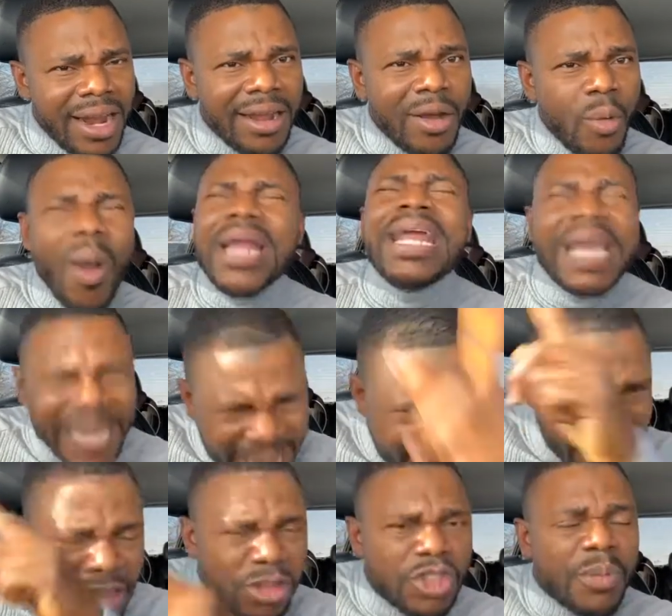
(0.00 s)
Huh? Why the
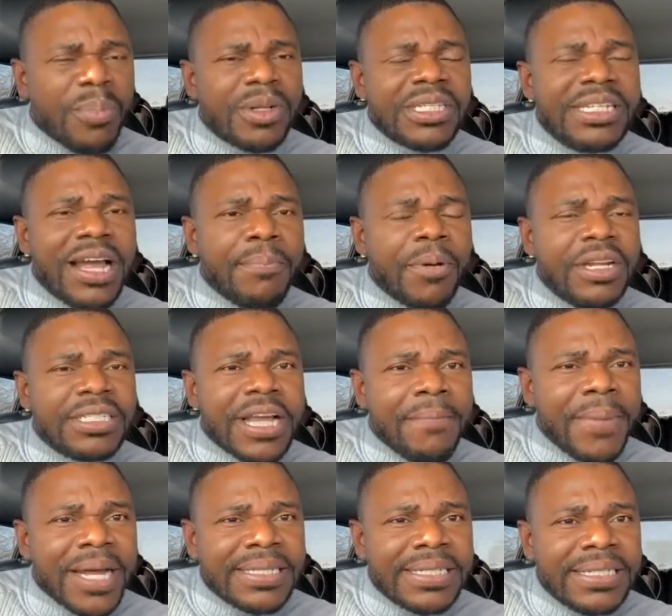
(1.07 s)
hell are you supporting that
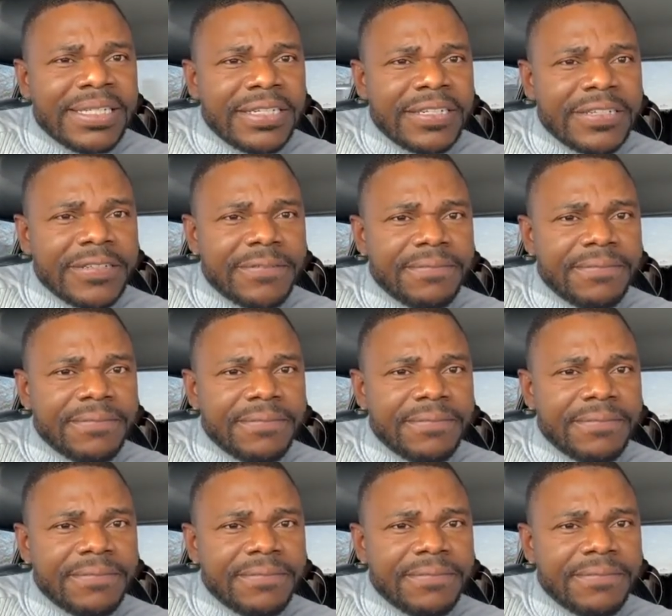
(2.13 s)
political party?